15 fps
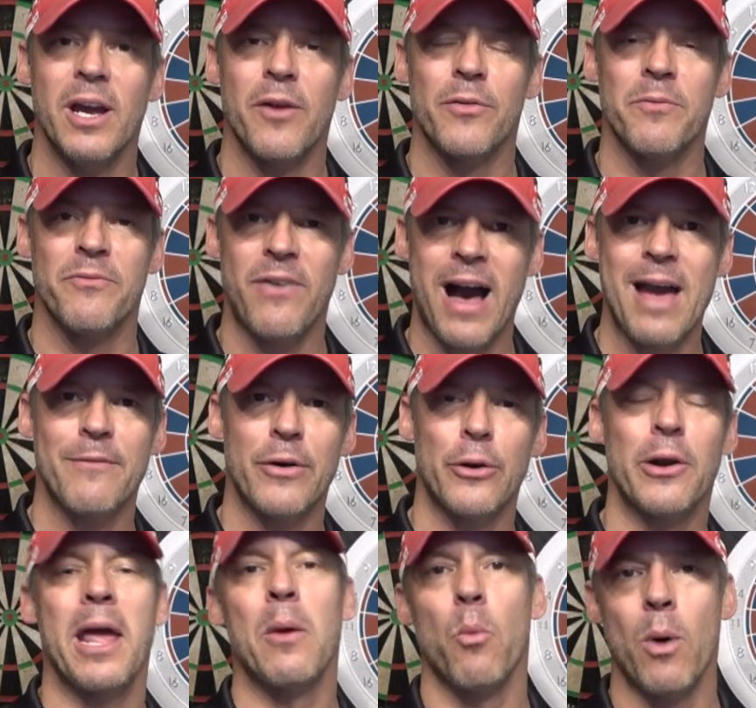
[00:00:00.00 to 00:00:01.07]
from
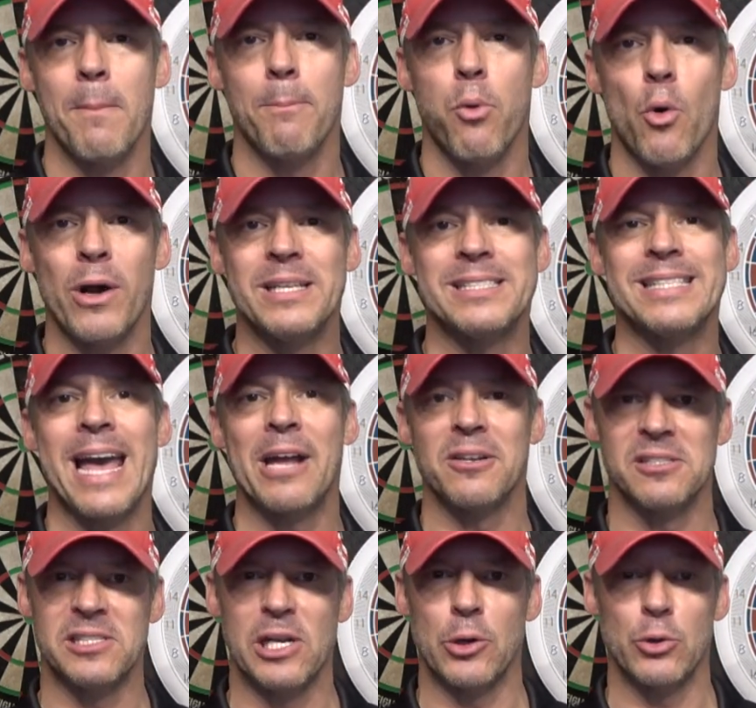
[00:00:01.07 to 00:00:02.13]
501 points down
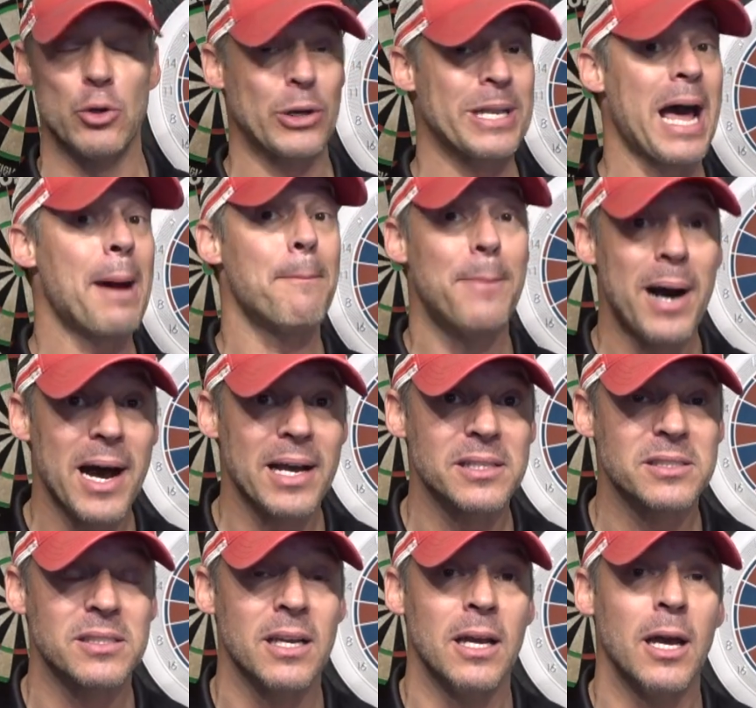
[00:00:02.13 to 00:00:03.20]
to zero. You cannot
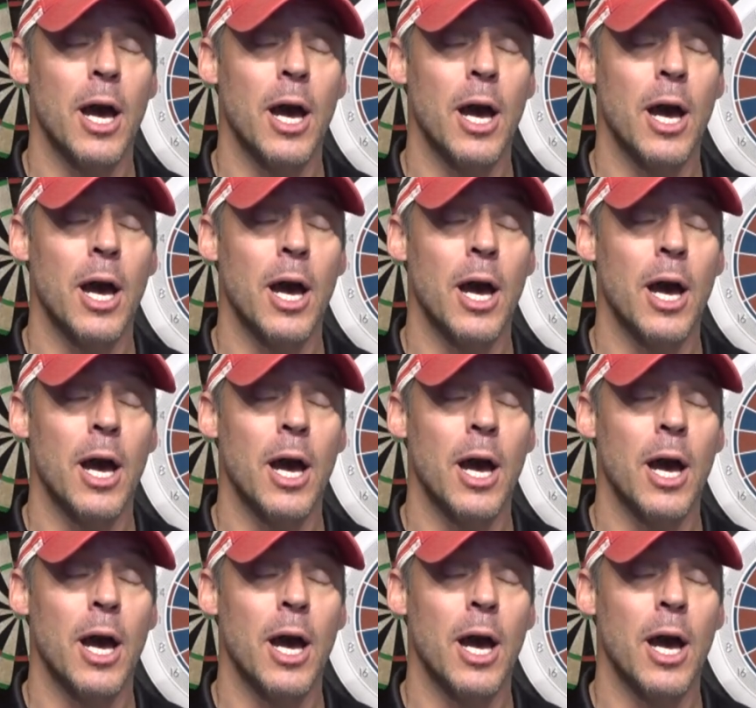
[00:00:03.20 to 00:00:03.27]
bust.